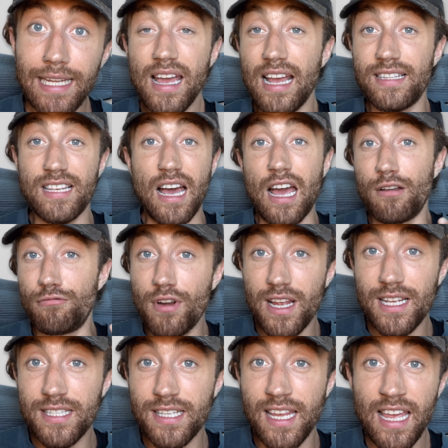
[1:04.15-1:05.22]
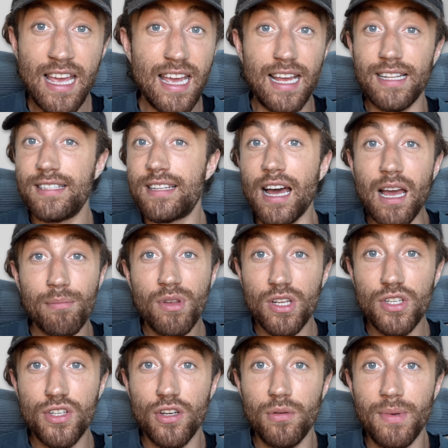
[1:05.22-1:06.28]
It's high risk, it's time
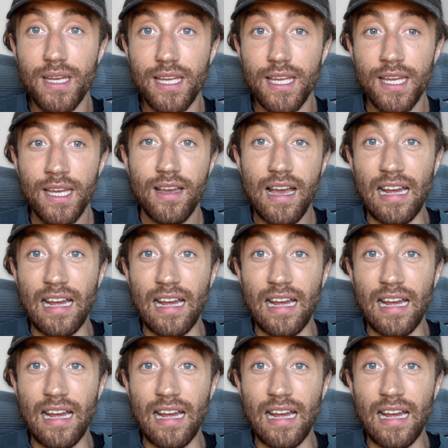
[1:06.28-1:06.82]
consuming,